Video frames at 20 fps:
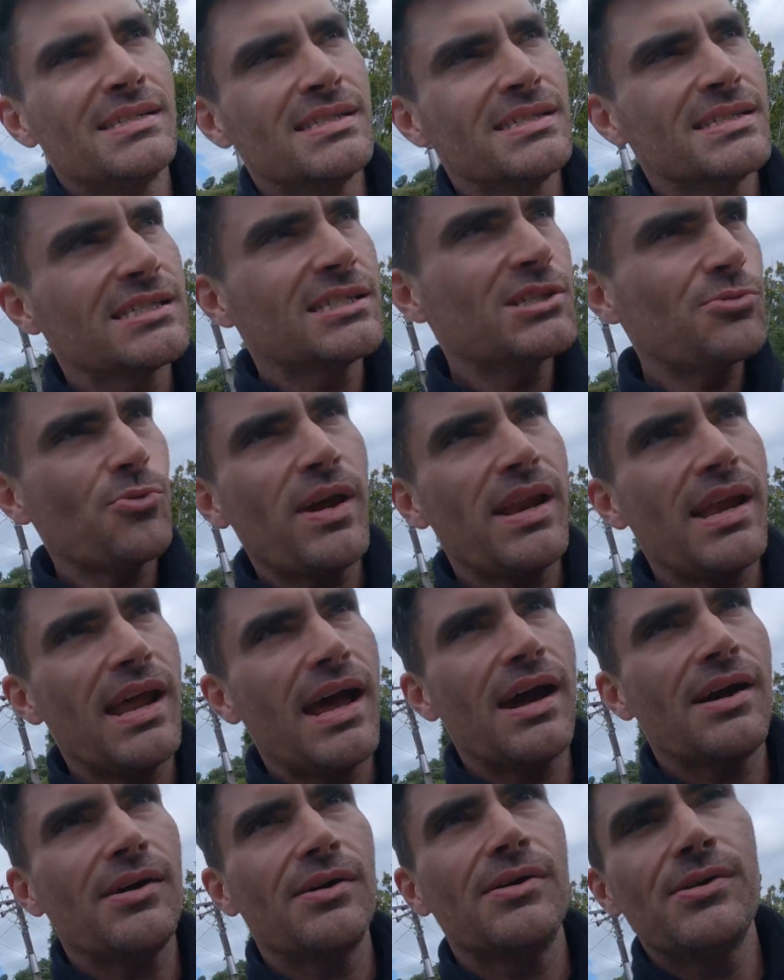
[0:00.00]
sweat
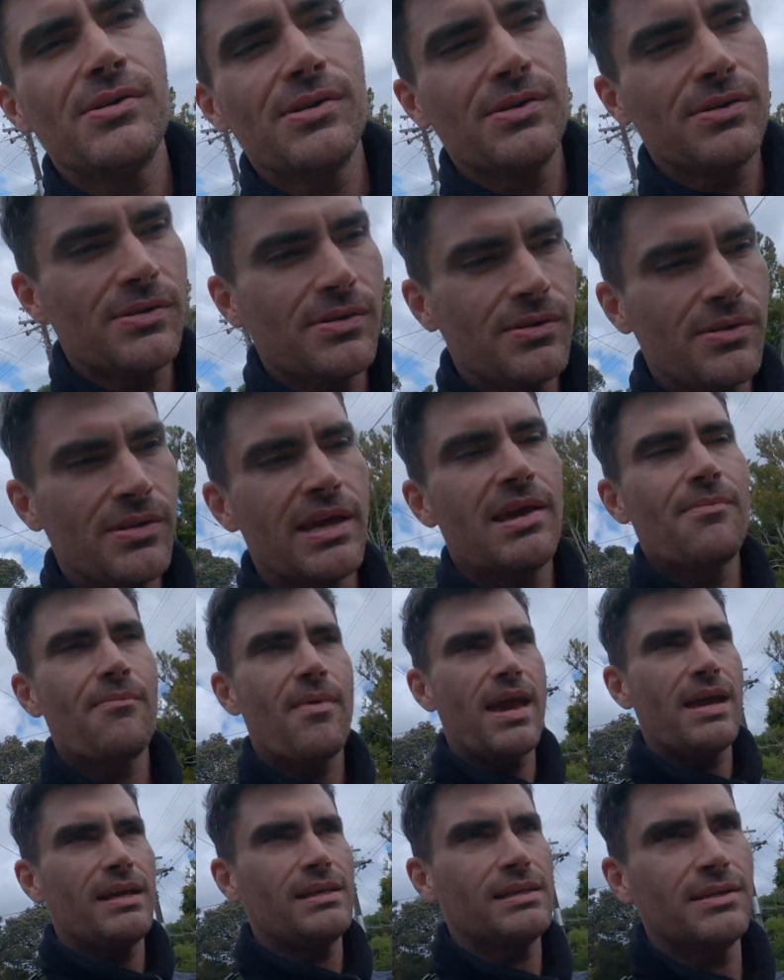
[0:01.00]
out all the
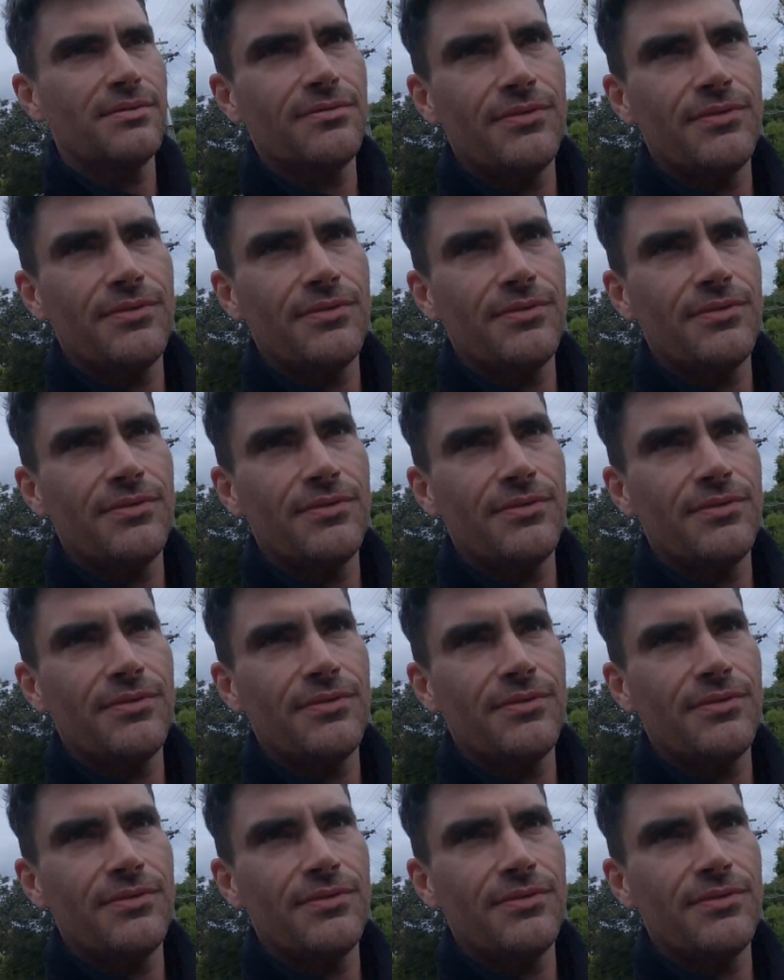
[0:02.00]
amazing